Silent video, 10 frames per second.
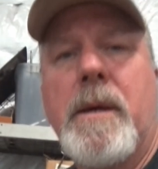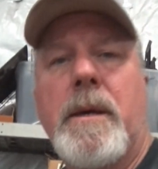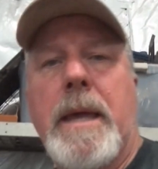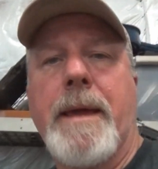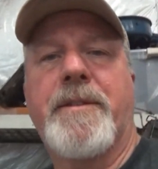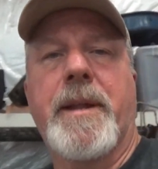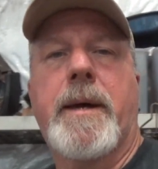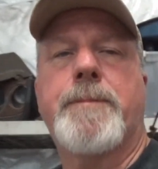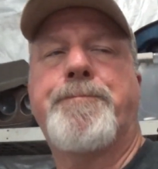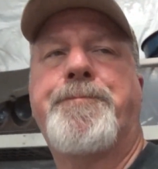yanked it
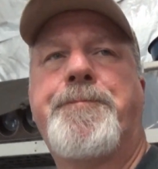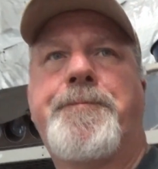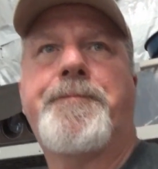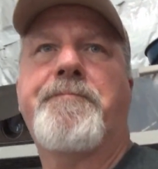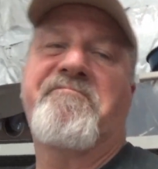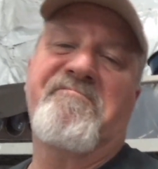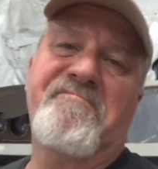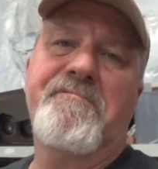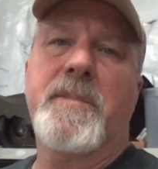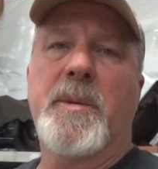out.
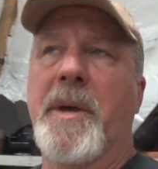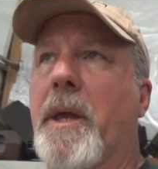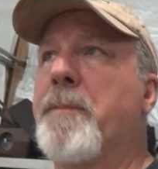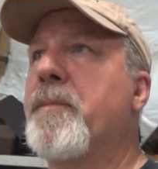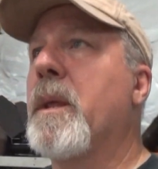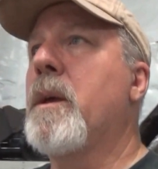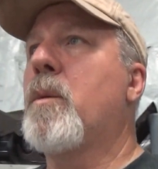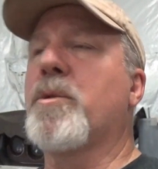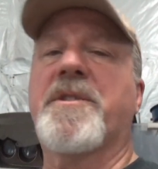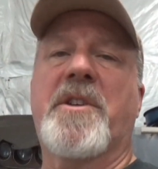No biggie.
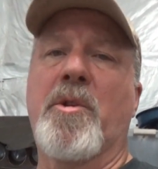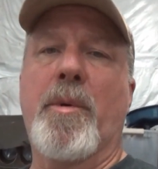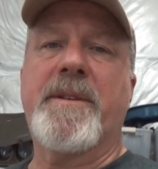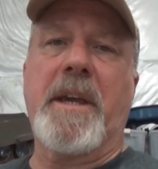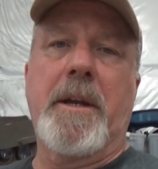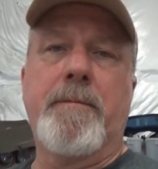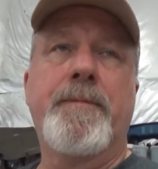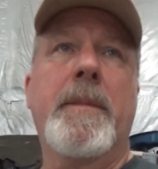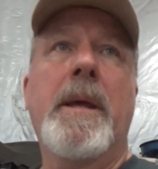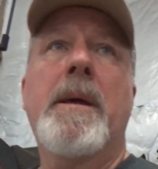We're just going to reskin them.
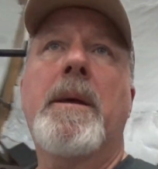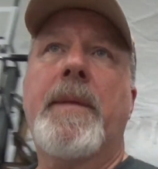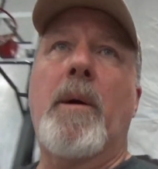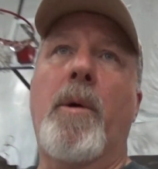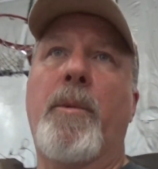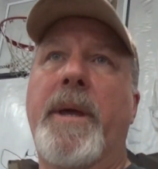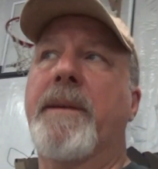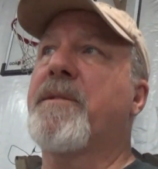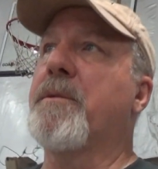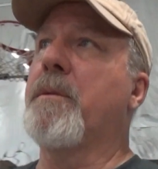That way we
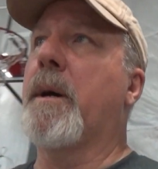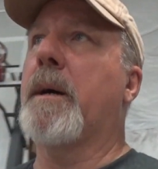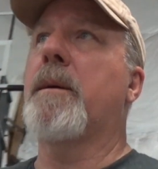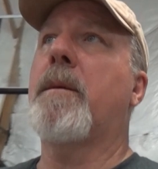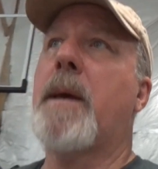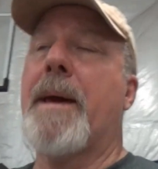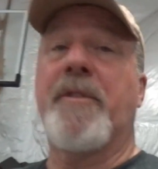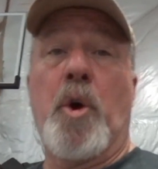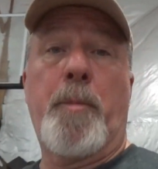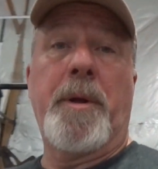get to have
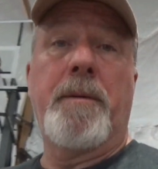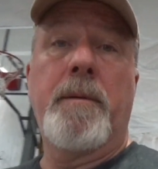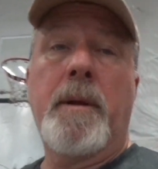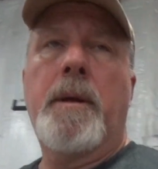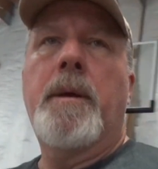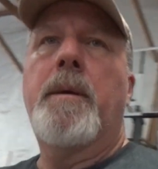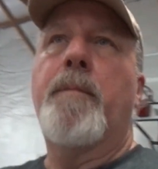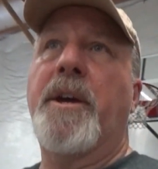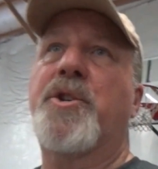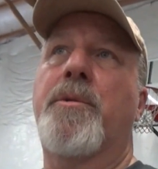it open,
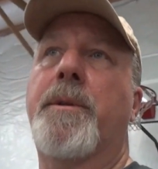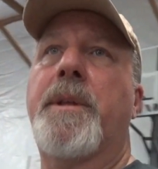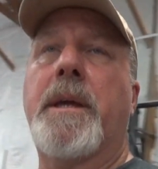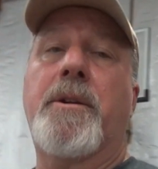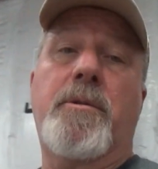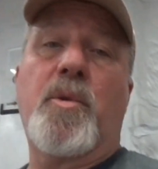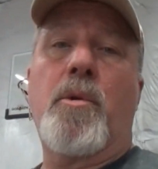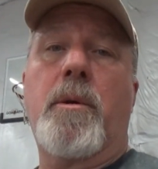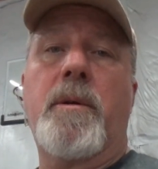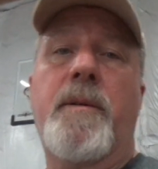make sure that the inner
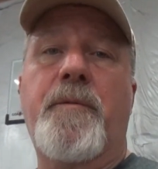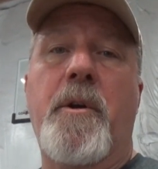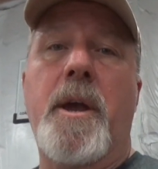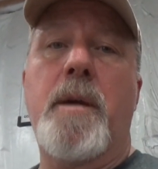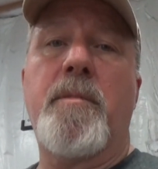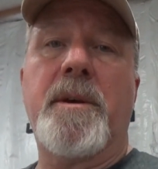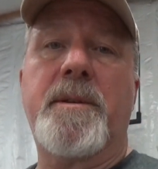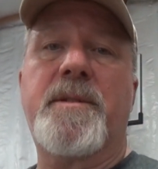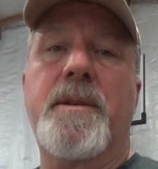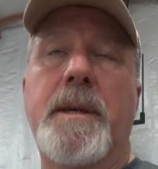door frame
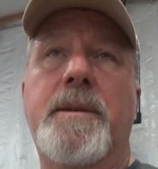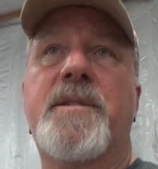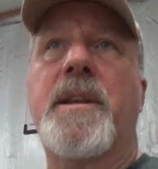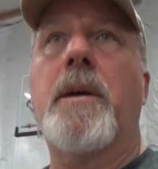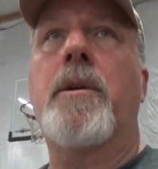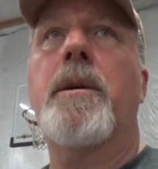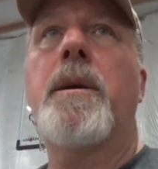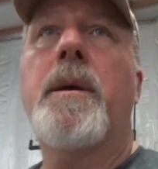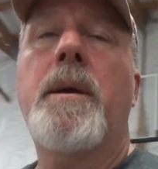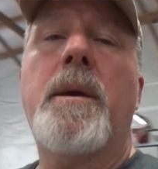is stellar,
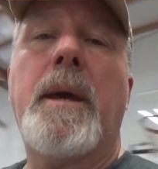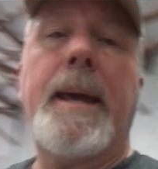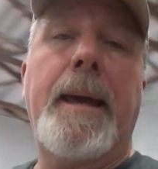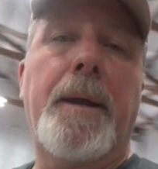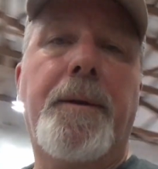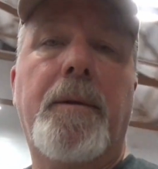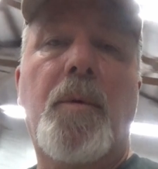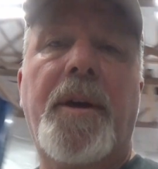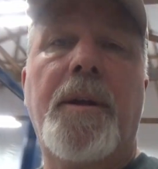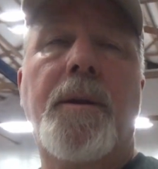and
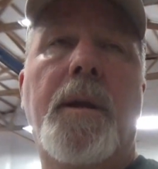we can